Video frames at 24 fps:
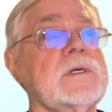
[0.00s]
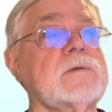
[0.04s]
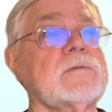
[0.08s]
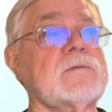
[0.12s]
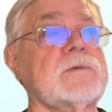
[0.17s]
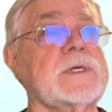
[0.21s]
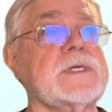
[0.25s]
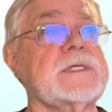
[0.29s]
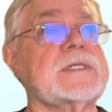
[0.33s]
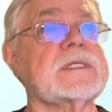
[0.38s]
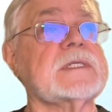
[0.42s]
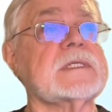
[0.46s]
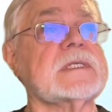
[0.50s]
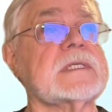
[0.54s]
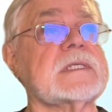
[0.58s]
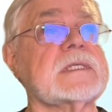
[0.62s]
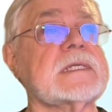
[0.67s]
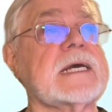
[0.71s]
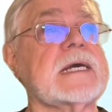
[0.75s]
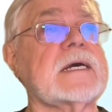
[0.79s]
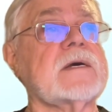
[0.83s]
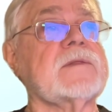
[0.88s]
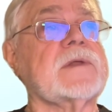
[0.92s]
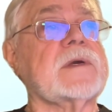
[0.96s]
reasons
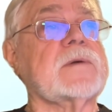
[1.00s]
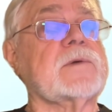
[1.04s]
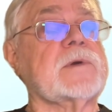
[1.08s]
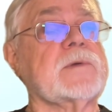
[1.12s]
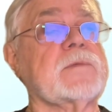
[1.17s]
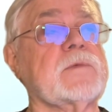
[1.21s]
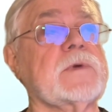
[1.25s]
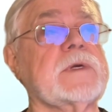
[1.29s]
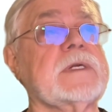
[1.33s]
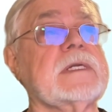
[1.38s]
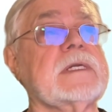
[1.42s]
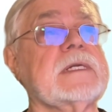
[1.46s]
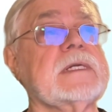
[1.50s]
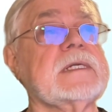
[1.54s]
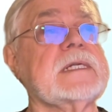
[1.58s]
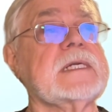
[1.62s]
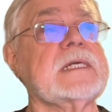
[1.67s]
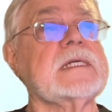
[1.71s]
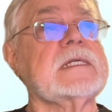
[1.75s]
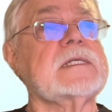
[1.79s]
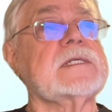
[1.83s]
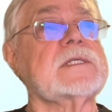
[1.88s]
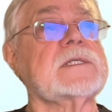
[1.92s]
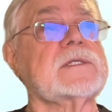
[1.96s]
now that we really
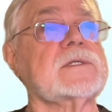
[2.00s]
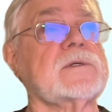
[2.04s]
need